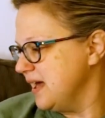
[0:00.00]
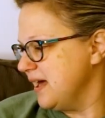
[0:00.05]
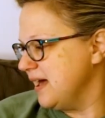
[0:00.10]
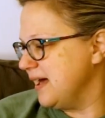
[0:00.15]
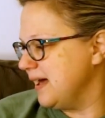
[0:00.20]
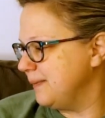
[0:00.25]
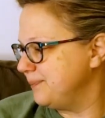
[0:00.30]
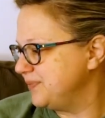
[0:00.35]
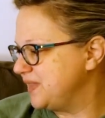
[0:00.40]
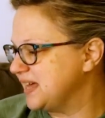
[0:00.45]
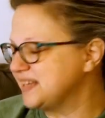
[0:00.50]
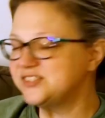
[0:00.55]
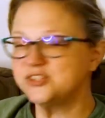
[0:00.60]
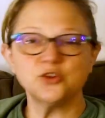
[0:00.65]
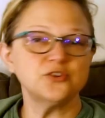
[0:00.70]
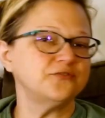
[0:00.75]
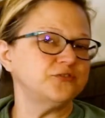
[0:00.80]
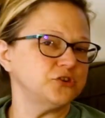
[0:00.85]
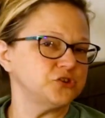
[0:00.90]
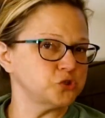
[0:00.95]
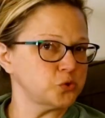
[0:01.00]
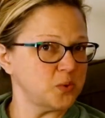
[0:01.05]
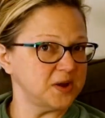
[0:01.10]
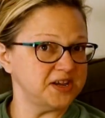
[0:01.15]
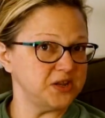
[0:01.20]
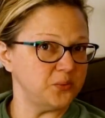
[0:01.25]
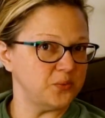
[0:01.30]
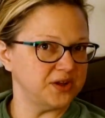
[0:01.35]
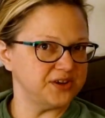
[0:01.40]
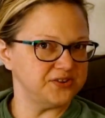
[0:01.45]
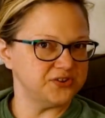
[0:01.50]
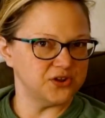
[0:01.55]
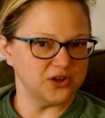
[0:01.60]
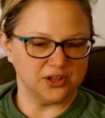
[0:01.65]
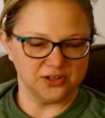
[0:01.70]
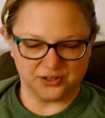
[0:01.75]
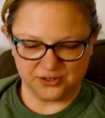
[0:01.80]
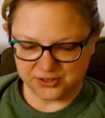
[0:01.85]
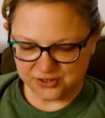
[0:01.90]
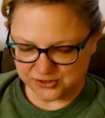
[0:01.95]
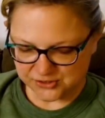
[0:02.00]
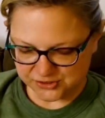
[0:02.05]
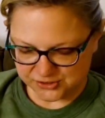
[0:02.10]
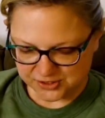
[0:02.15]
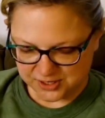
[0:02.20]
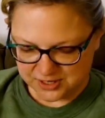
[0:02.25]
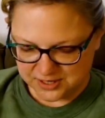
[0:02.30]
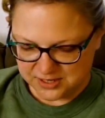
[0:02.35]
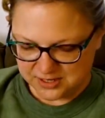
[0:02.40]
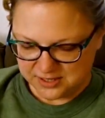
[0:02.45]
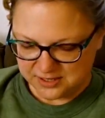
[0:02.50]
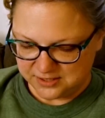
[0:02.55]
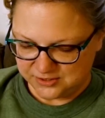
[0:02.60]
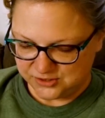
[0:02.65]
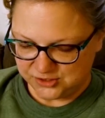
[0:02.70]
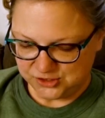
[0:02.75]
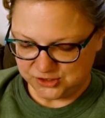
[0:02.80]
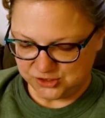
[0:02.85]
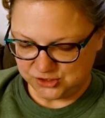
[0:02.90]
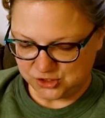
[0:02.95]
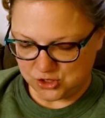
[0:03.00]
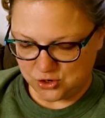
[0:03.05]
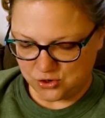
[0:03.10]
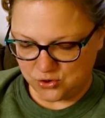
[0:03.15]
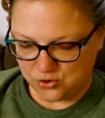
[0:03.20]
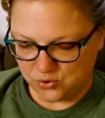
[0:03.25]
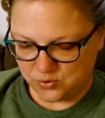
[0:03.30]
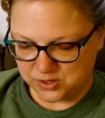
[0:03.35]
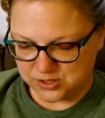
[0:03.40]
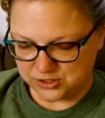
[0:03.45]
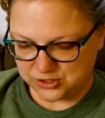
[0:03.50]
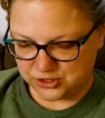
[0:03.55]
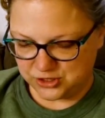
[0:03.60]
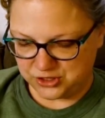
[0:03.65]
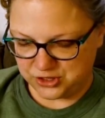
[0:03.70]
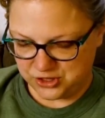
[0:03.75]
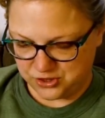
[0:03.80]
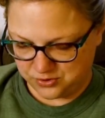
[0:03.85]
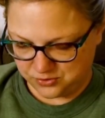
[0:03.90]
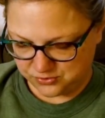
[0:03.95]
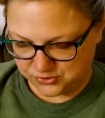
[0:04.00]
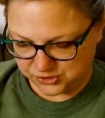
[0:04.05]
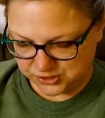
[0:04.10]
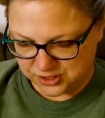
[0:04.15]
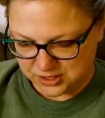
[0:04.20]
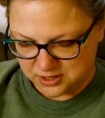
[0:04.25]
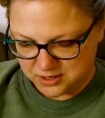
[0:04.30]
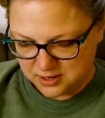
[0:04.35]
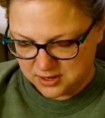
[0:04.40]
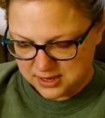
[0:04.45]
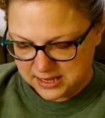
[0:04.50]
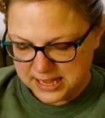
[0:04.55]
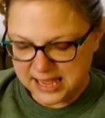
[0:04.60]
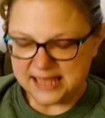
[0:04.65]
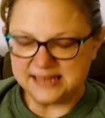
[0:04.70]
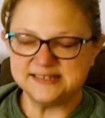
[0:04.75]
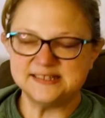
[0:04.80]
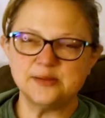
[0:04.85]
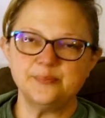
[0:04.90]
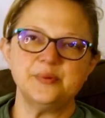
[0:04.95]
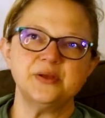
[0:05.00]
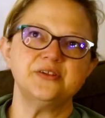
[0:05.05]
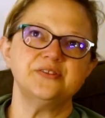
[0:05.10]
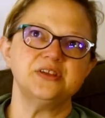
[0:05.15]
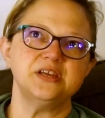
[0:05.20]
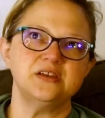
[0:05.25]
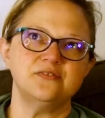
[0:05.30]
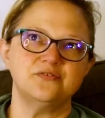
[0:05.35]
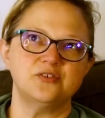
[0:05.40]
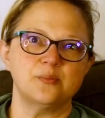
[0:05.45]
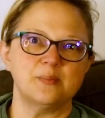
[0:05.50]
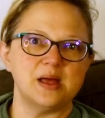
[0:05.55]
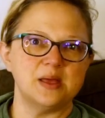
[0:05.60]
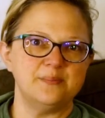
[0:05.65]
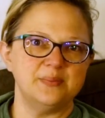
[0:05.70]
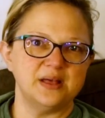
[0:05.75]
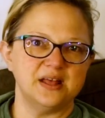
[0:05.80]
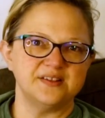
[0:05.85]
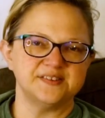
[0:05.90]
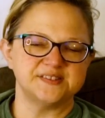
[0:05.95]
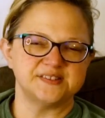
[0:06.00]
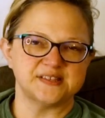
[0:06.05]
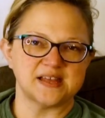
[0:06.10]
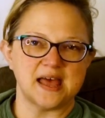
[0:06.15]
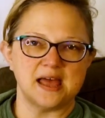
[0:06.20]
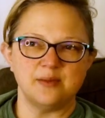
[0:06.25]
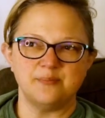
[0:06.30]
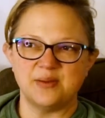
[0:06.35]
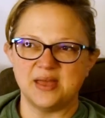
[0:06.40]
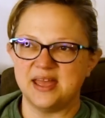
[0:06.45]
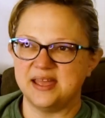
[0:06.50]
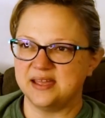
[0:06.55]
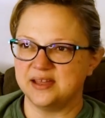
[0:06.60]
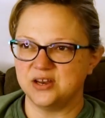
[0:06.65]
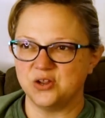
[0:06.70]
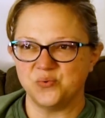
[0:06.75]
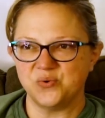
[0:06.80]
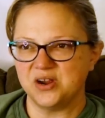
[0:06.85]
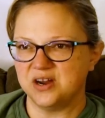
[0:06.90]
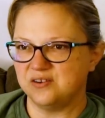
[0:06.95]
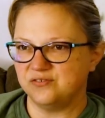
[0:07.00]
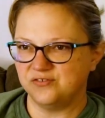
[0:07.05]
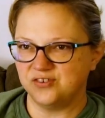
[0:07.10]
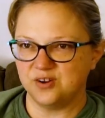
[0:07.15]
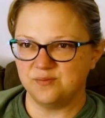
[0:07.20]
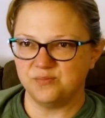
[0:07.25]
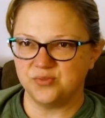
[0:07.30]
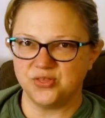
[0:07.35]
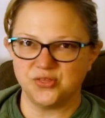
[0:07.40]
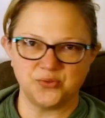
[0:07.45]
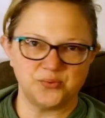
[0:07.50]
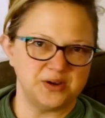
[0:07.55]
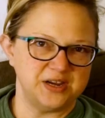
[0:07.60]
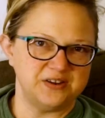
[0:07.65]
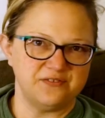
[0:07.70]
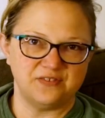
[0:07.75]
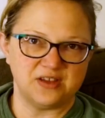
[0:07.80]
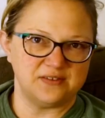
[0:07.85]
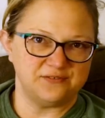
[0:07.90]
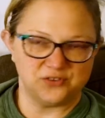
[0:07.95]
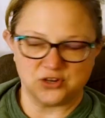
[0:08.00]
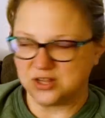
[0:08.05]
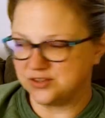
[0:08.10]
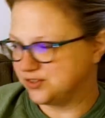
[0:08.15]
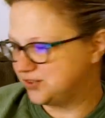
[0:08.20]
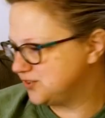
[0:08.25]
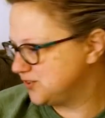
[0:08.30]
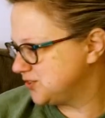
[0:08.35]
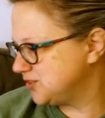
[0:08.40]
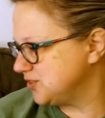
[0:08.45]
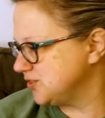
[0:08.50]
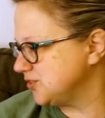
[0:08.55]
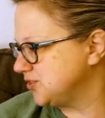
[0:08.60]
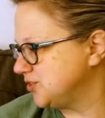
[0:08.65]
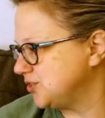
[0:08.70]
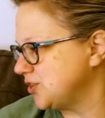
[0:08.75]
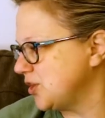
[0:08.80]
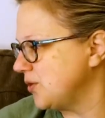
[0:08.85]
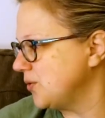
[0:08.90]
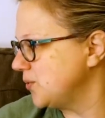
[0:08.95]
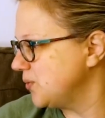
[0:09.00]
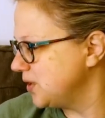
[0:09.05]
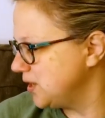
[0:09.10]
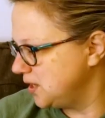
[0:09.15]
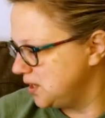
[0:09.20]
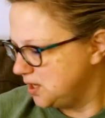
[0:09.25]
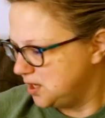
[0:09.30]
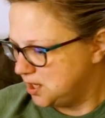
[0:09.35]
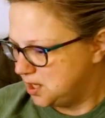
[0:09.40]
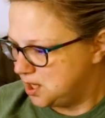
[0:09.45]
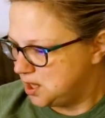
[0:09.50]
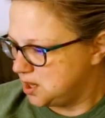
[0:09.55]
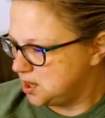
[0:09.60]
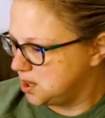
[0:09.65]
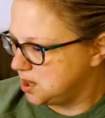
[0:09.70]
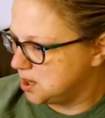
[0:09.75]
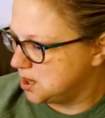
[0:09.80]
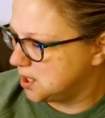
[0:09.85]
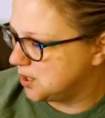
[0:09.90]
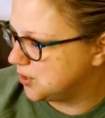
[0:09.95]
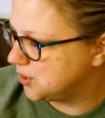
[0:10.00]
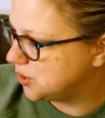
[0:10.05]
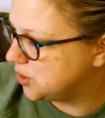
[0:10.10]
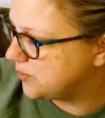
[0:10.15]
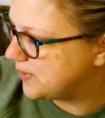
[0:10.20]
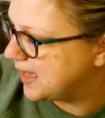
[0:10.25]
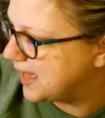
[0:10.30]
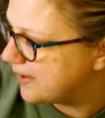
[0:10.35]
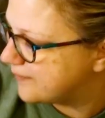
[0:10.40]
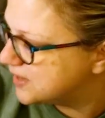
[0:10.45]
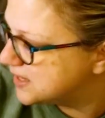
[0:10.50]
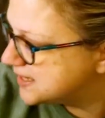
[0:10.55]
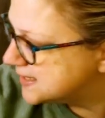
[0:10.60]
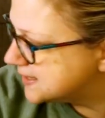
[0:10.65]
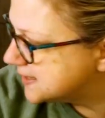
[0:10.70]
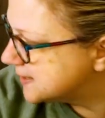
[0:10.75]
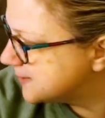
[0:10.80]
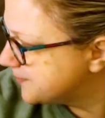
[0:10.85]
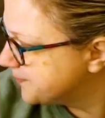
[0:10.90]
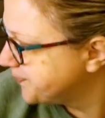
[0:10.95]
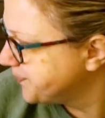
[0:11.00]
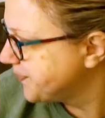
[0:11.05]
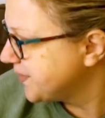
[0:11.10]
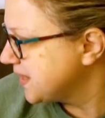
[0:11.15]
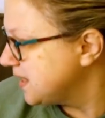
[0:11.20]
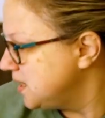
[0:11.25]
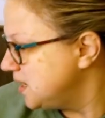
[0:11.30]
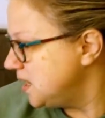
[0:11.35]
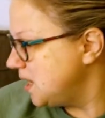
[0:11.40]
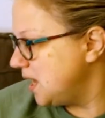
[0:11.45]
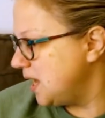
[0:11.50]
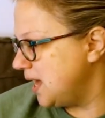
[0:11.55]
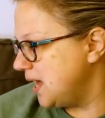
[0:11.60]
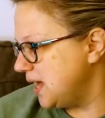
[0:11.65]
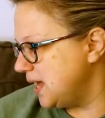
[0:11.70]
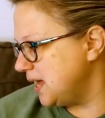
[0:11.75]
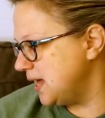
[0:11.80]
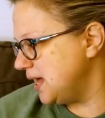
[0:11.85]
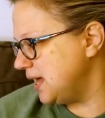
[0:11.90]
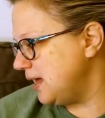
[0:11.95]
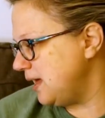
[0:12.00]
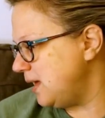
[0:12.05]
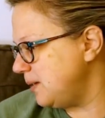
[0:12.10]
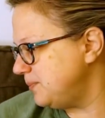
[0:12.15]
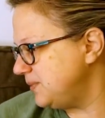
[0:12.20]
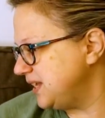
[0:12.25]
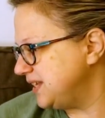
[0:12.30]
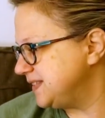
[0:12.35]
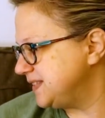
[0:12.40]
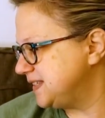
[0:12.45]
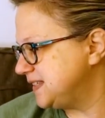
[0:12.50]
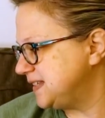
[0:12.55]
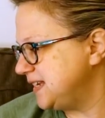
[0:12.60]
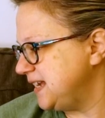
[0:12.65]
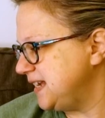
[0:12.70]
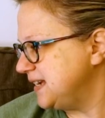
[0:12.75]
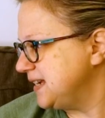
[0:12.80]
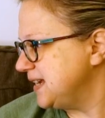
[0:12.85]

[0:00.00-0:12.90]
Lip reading: That sold for $21. So cute. And typically for my belts, I pay anywhere from $3 to $5. So there you have it. Let's see,